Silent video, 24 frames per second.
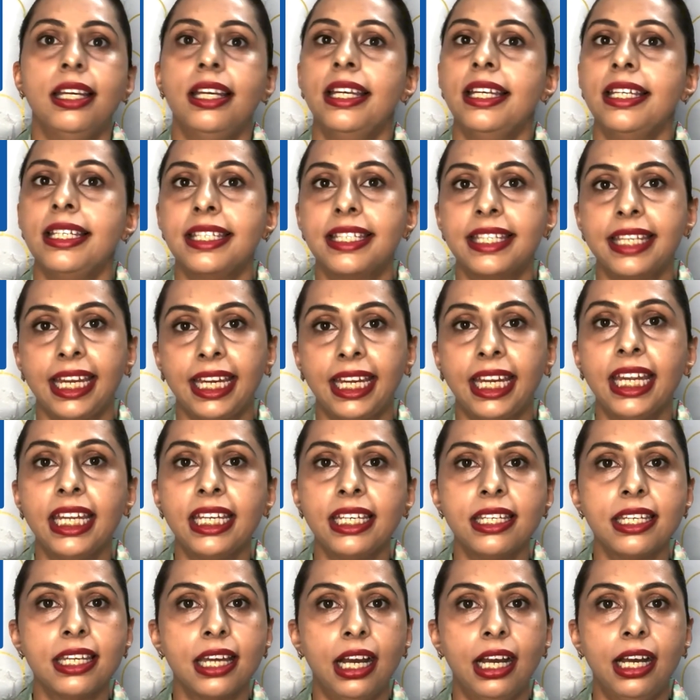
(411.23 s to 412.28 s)

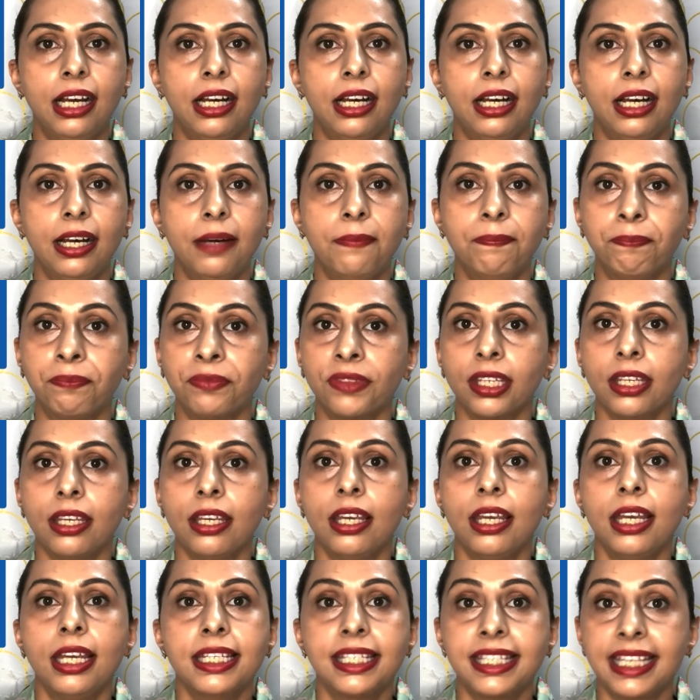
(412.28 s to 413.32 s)
Second
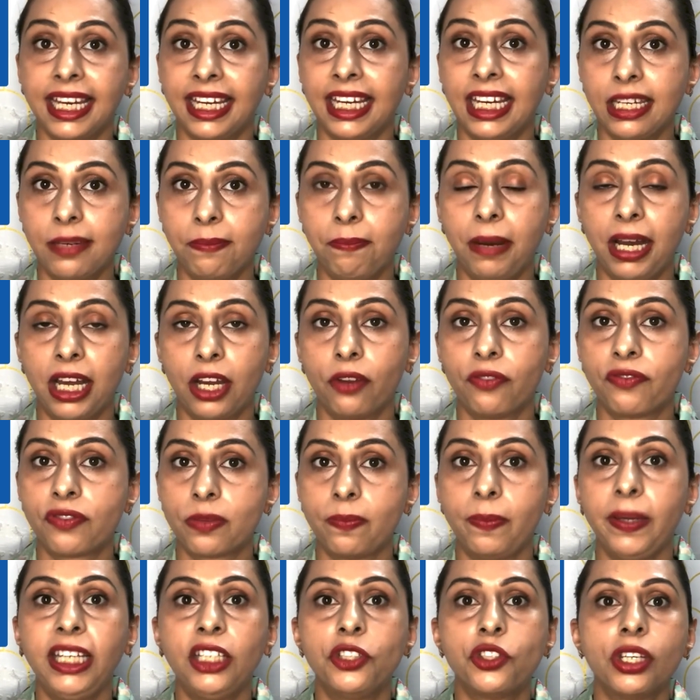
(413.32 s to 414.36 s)
part of
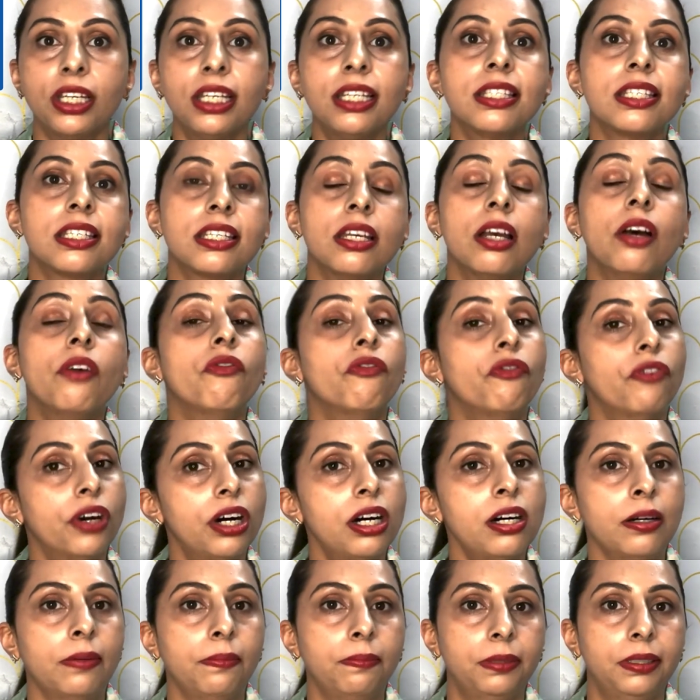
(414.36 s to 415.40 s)
speech is
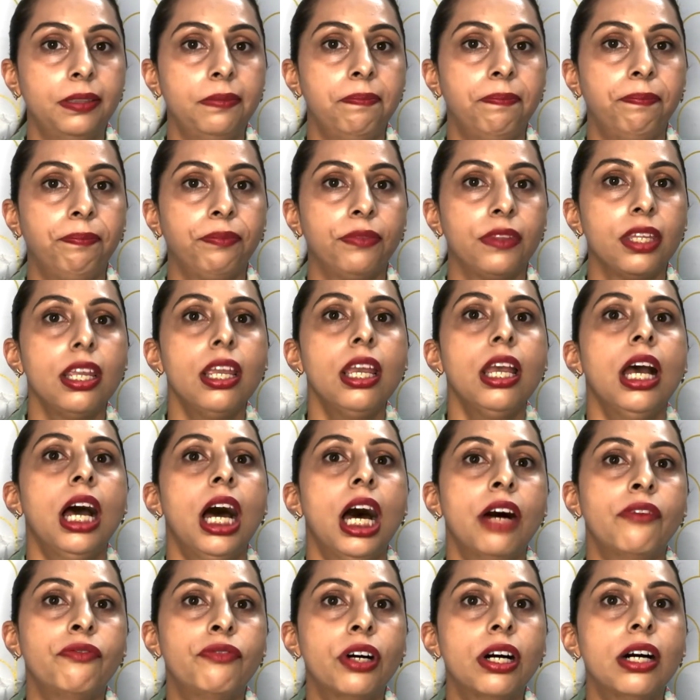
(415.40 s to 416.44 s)
verb. A
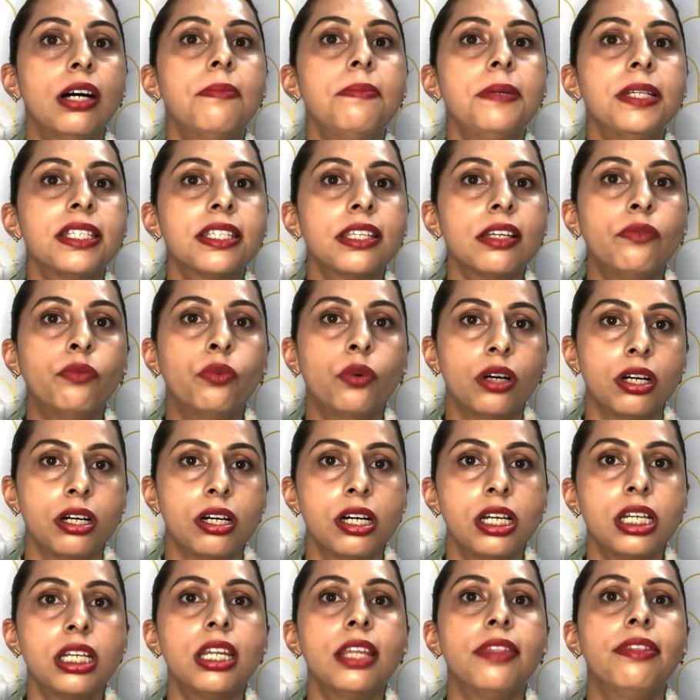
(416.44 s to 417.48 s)
verb is a
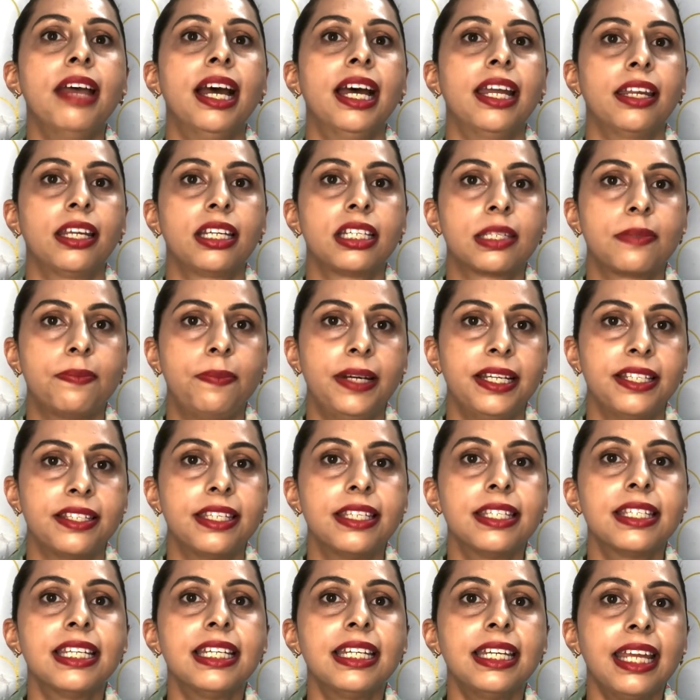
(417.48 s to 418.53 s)
word that expresses
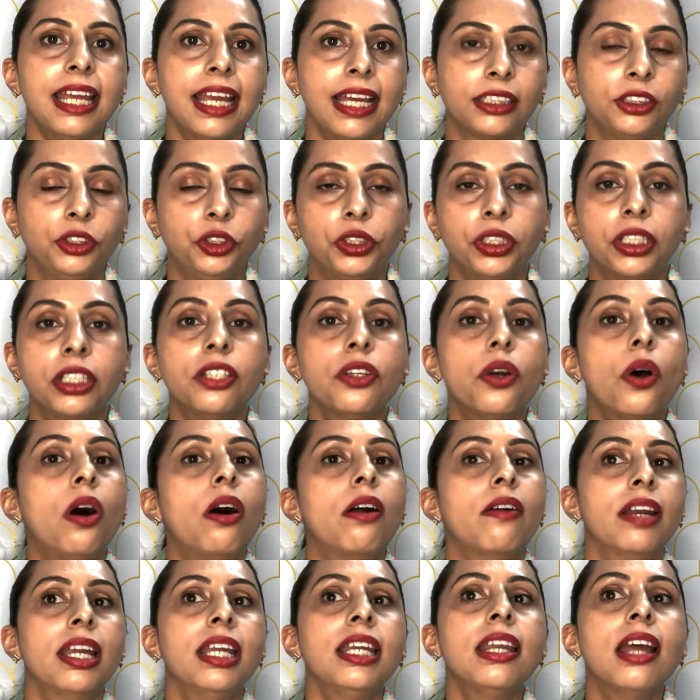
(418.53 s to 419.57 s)
an action or
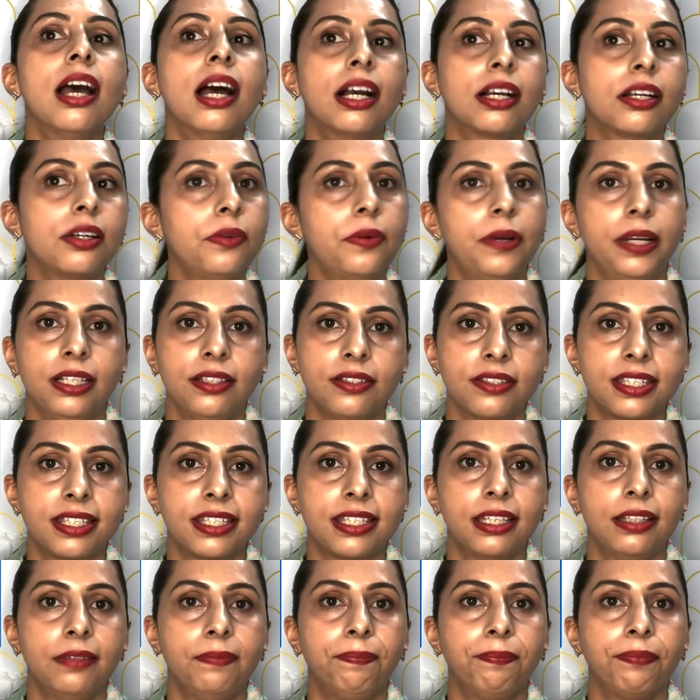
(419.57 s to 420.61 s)
an occurrence.
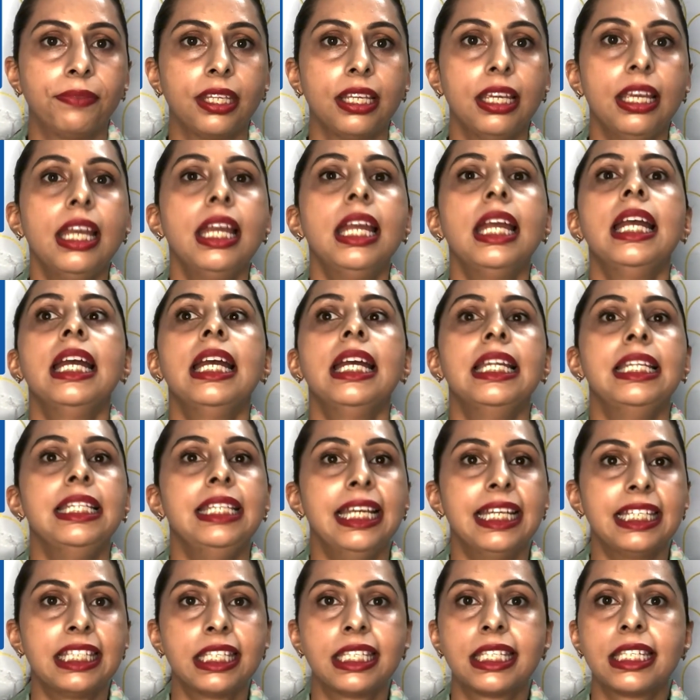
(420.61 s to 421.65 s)

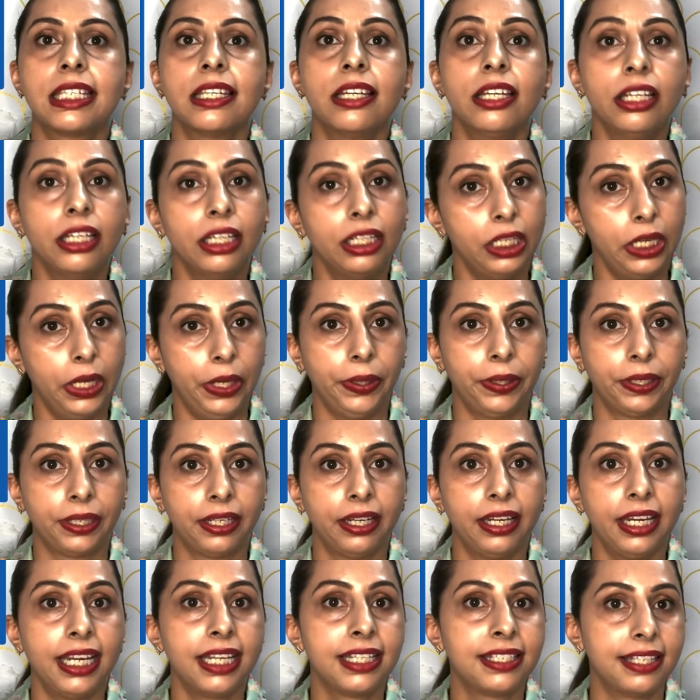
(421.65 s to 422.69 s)
Let's look
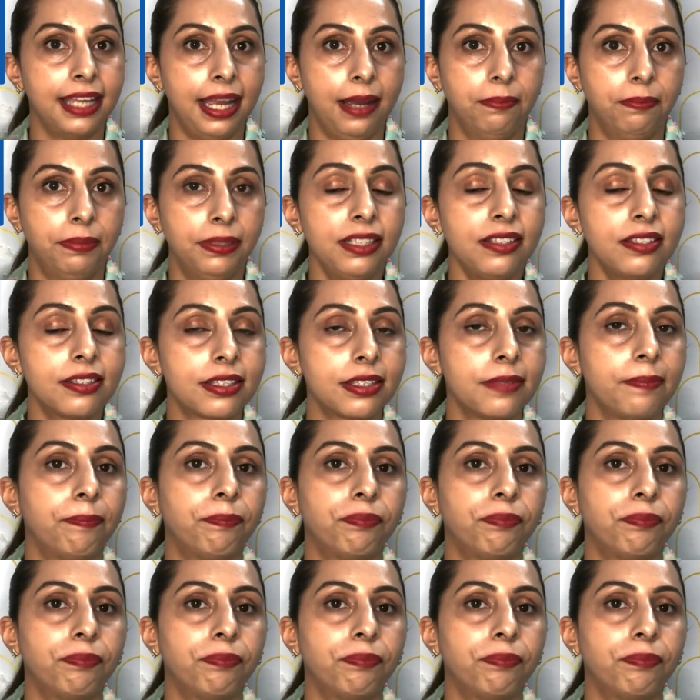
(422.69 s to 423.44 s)
examples.